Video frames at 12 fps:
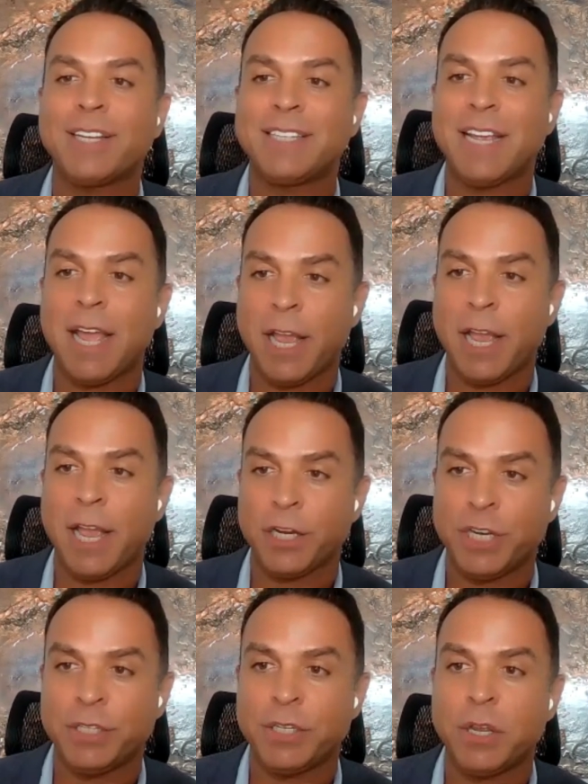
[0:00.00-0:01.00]

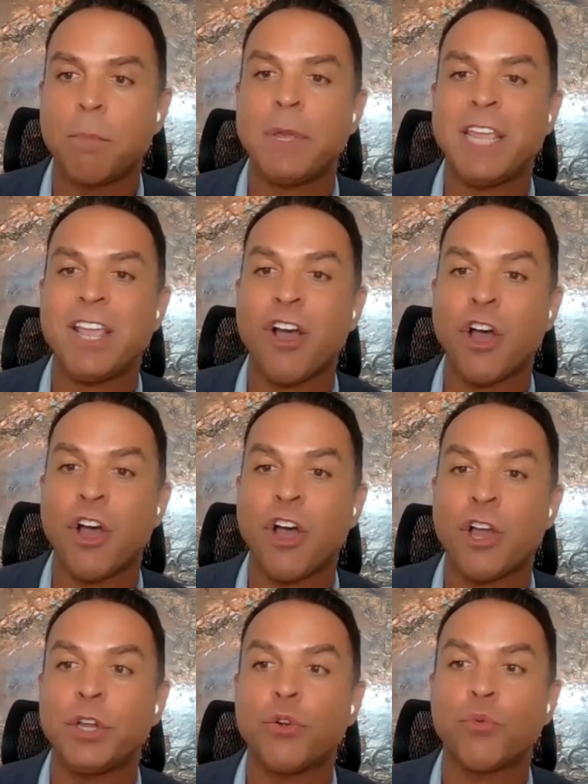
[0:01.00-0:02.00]
transactions
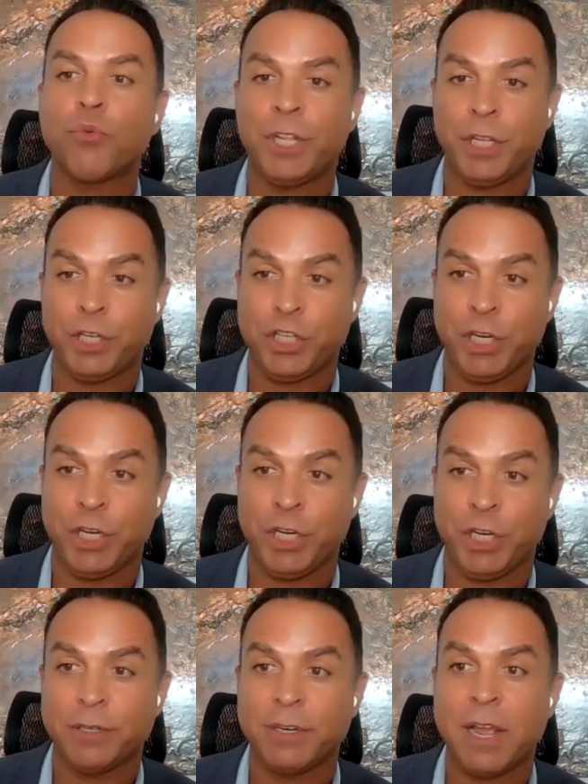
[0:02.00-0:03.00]
beyond
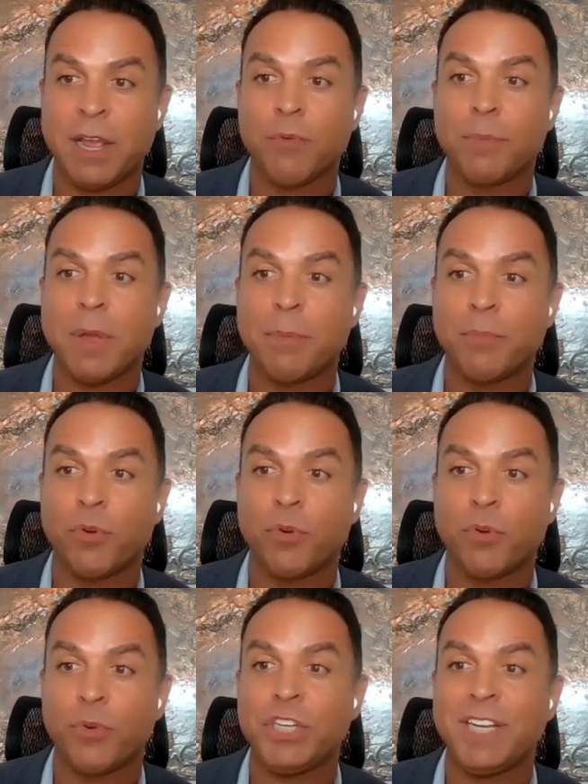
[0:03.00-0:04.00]
Realogy. Now
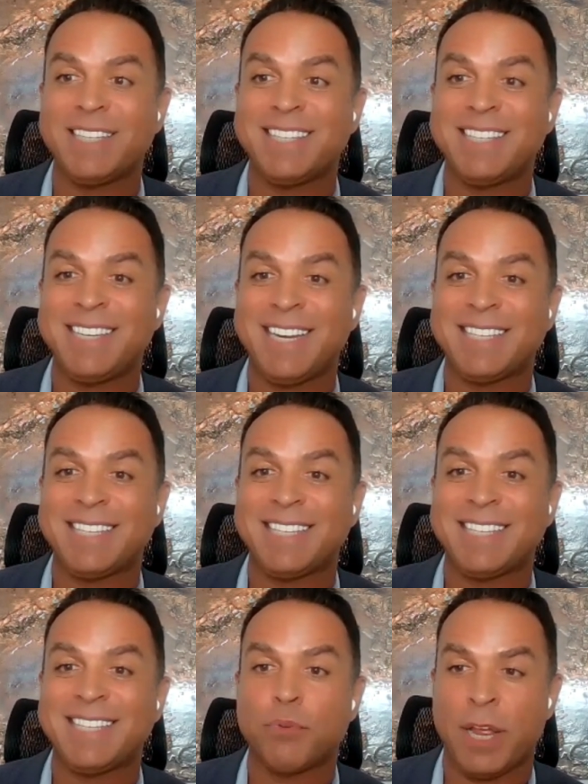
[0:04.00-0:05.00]
remember, Realogy is
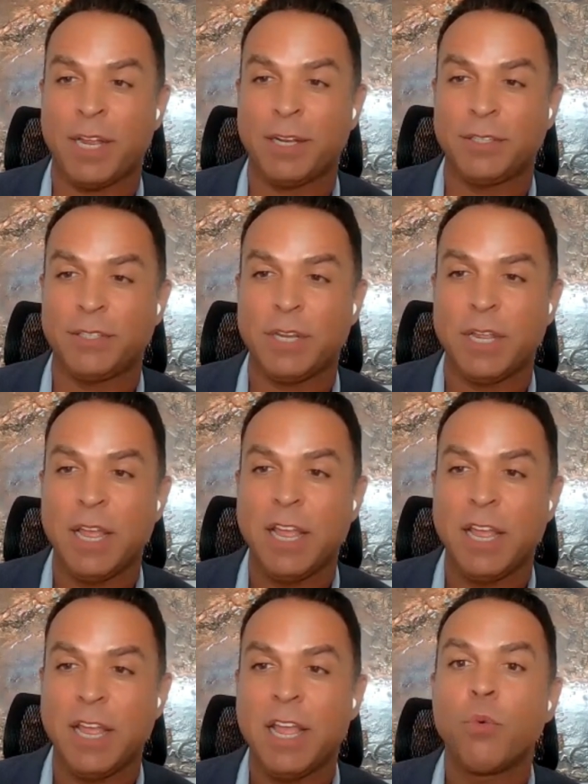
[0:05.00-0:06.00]
6
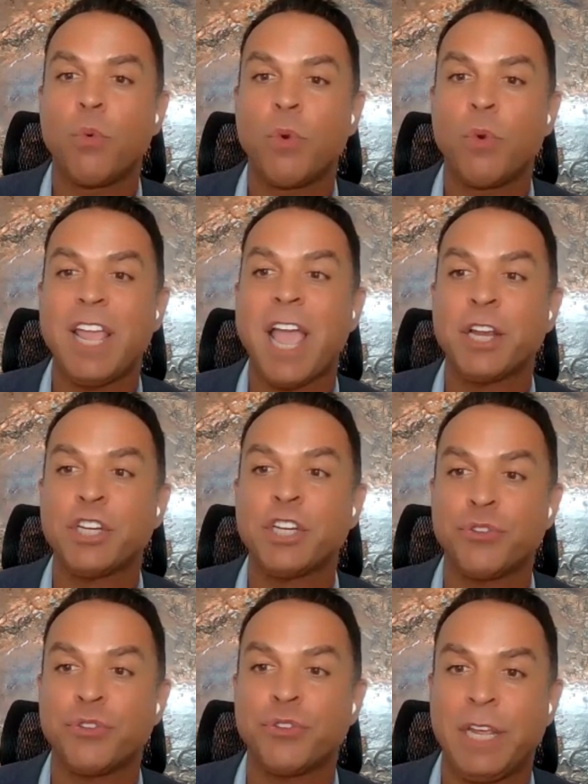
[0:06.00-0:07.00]
brands. We
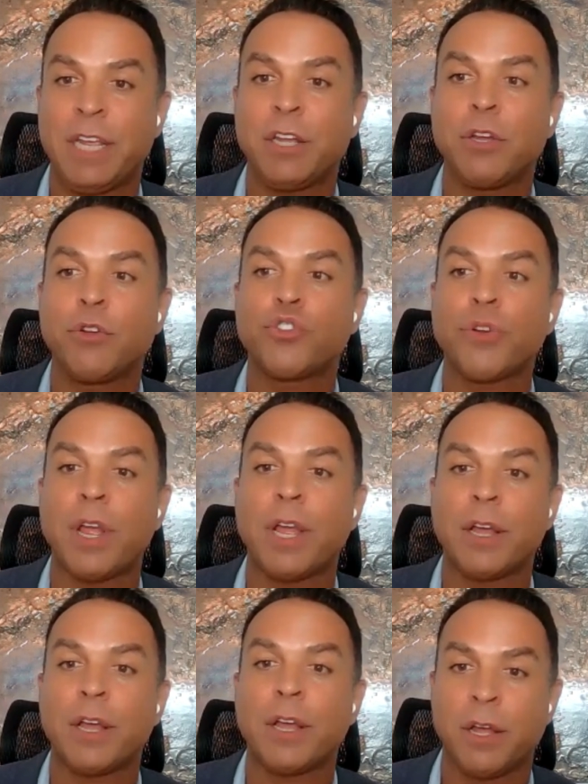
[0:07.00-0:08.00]
actually
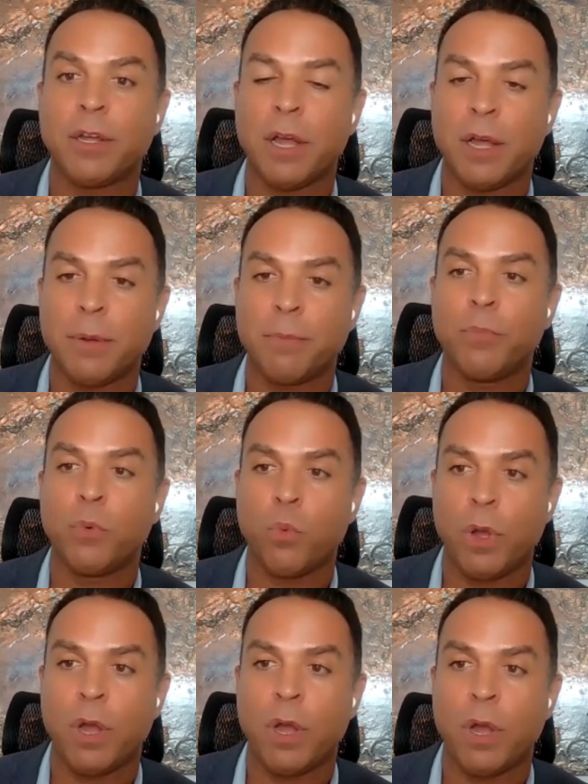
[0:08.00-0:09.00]

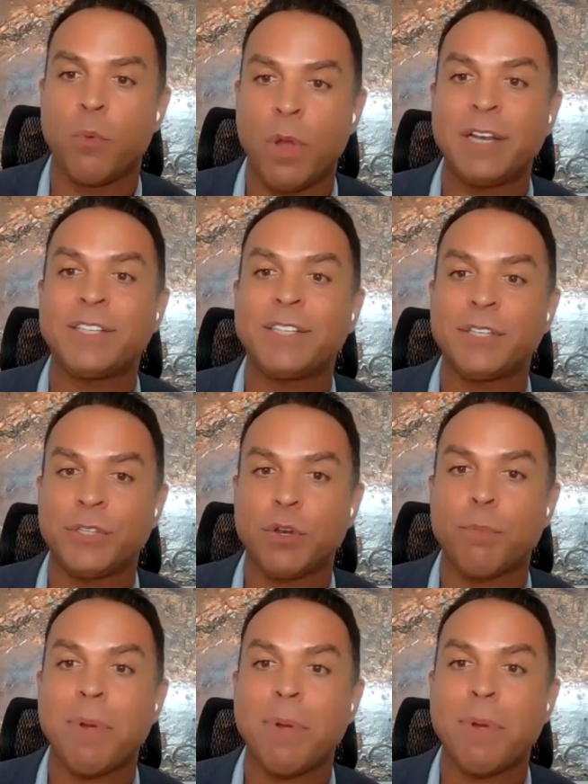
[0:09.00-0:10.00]

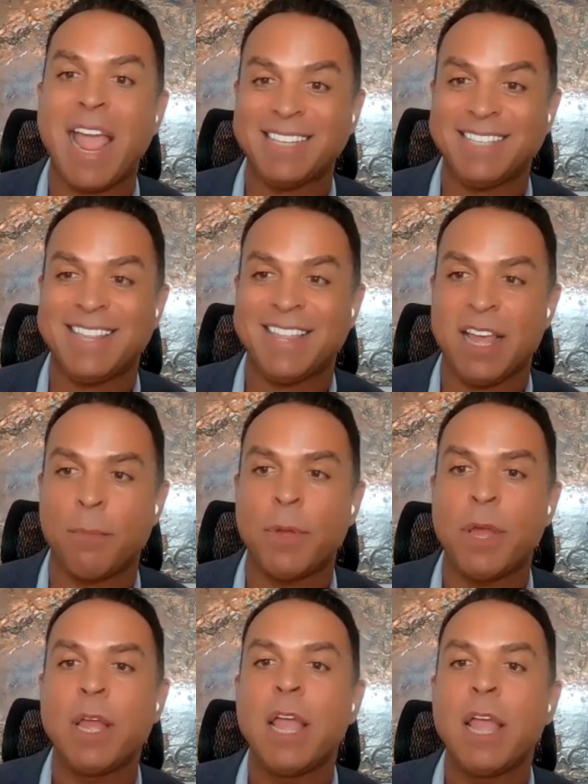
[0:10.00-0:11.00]
went and surpassed
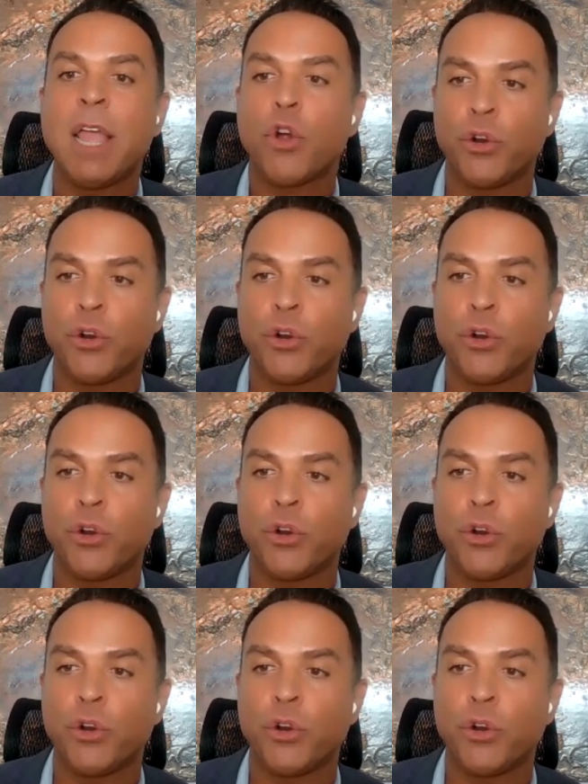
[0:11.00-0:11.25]
them